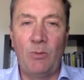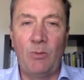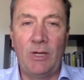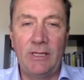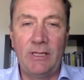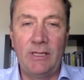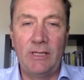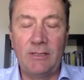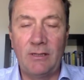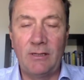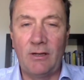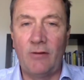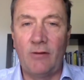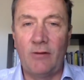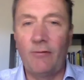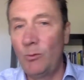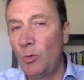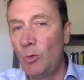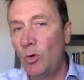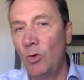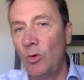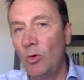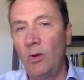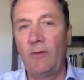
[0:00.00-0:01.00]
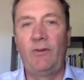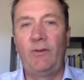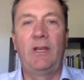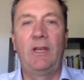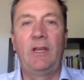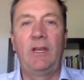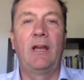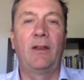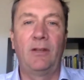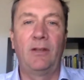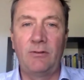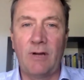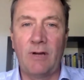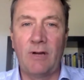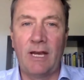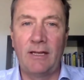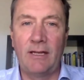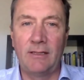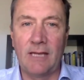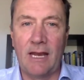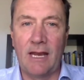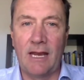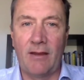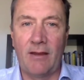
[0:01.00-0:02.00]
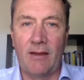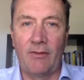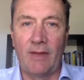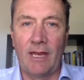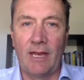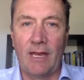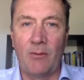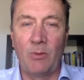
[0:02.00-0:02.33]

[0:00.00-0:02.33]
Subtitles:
myself from all of the other trainers out there,